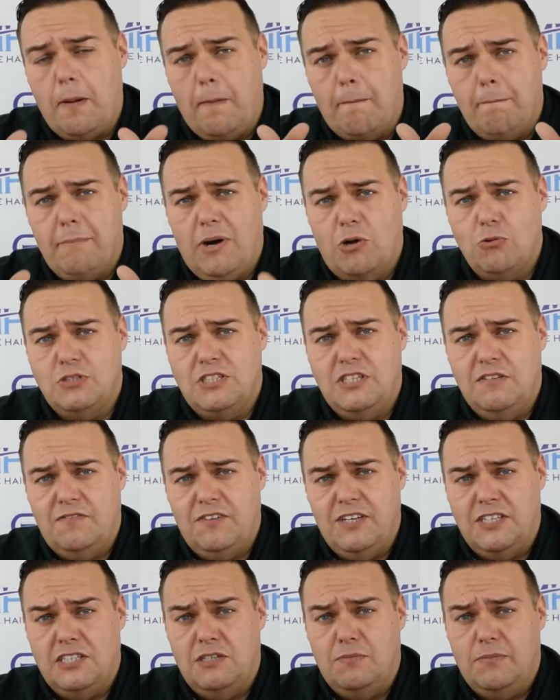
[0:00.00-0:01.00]

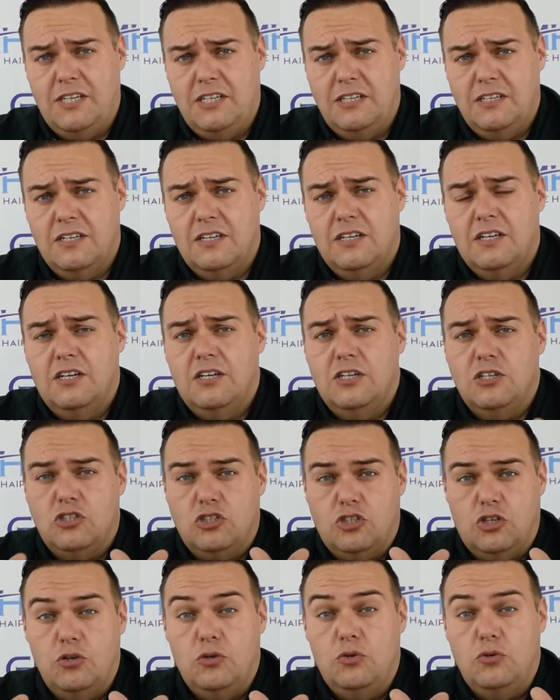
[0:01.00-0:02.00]
multivitamin
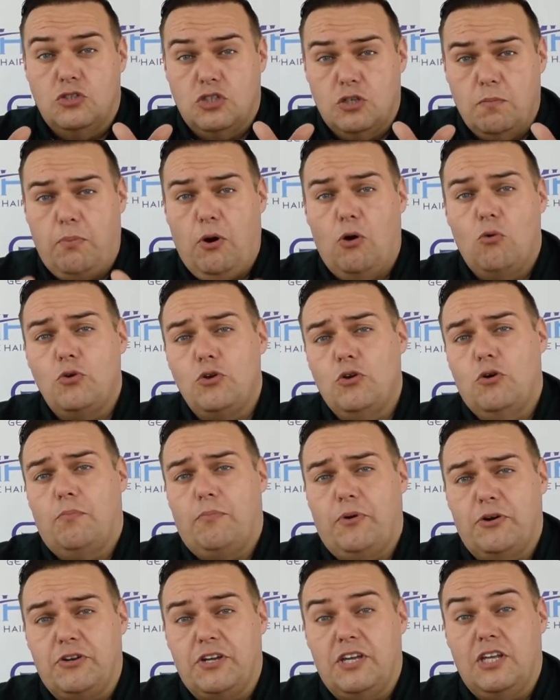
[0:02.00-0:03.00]
to support your
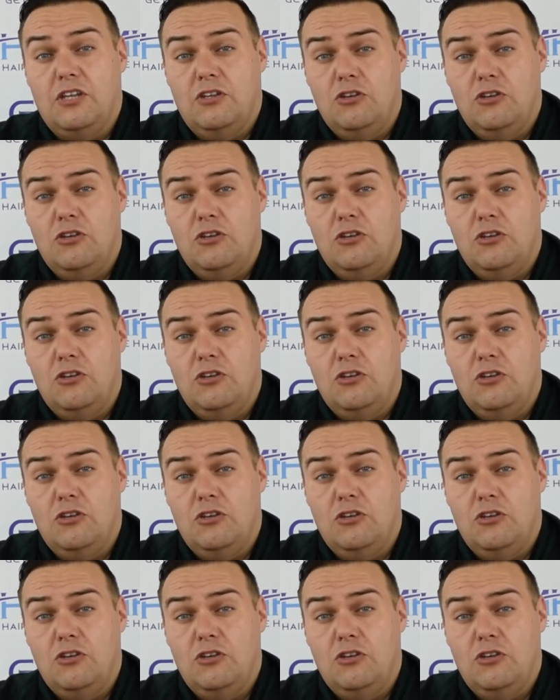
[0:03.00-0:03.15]
body.